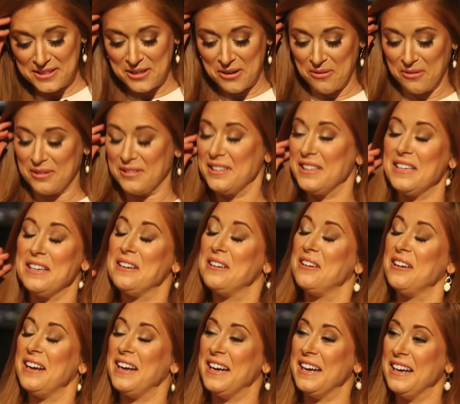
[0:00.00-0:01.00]
totally
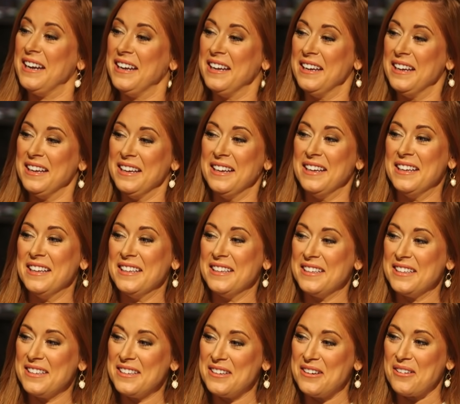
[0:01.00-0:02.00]
agree.
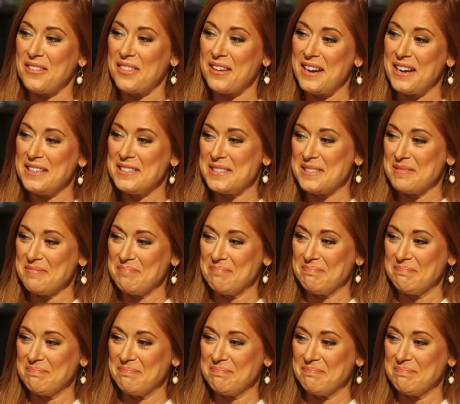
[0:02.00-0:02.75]
Your thoughts?